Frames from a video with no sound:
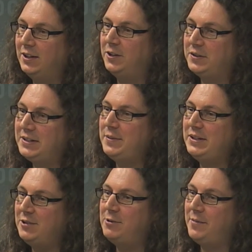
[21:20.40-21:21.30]
the
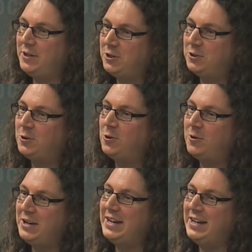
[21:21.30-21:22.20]
semantic web is just
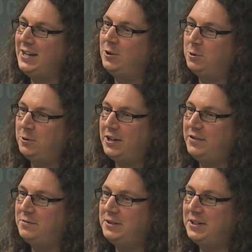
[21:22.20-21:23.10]
slowly getting into your
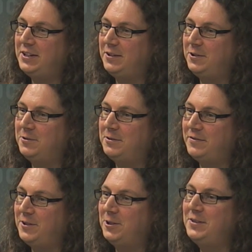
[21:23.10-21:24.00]
life without you
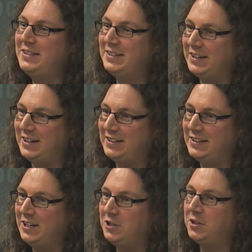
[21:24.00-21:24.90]
even noticing it.
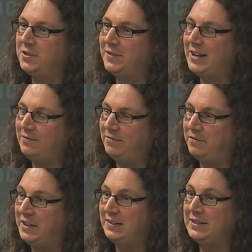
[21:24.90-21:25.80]
It's just that
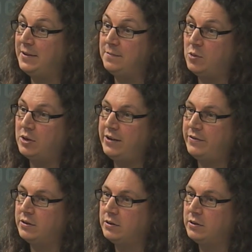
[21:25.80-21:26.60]
things get more clever.